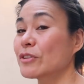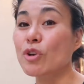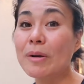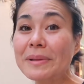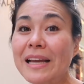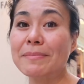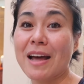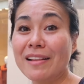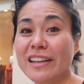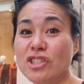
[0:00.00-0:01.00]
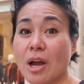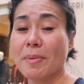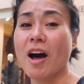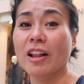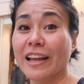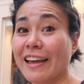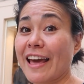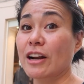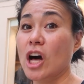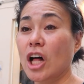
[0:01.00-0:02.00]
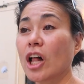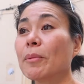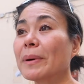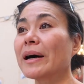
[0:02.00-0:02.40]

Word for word: Now normally I'm not like a shopaholic at all,